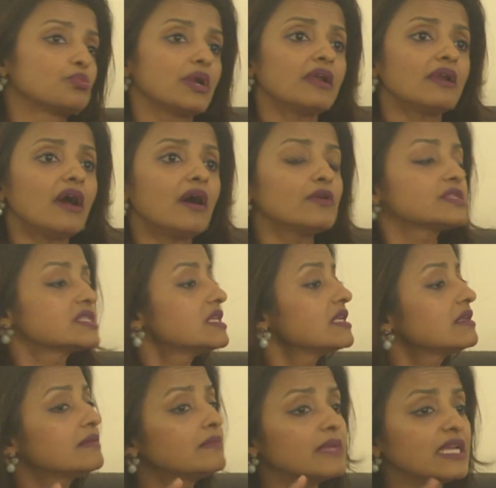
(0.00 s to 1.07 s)

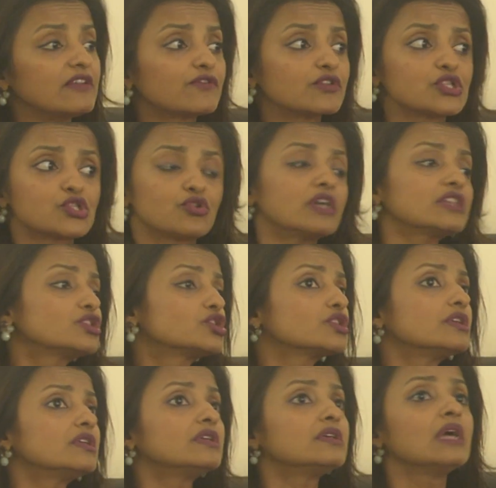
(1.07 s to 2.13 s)
warehousing,
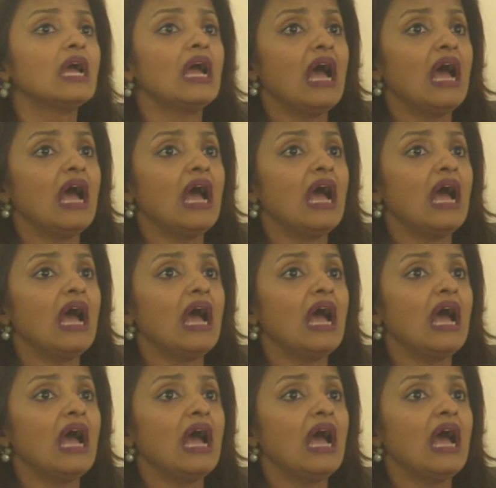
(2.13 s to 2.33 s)
infrastructure,